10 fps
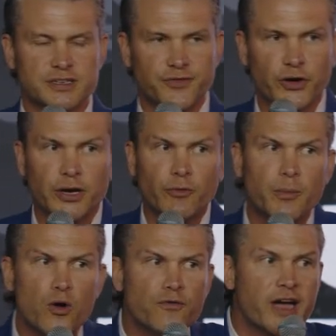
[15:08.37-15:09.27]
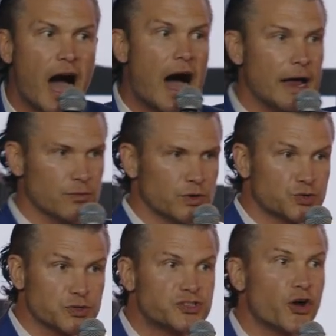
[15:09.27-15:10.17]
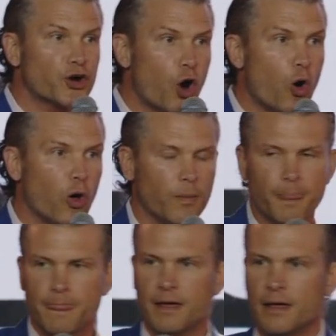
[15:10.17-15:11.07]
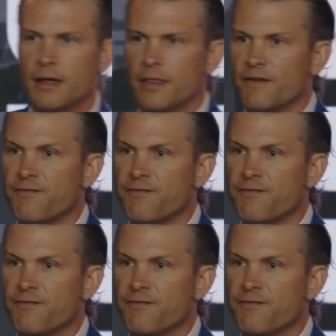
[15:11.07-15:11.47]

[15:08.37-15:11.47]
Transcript: is if you're going to remove God, which was their goal, the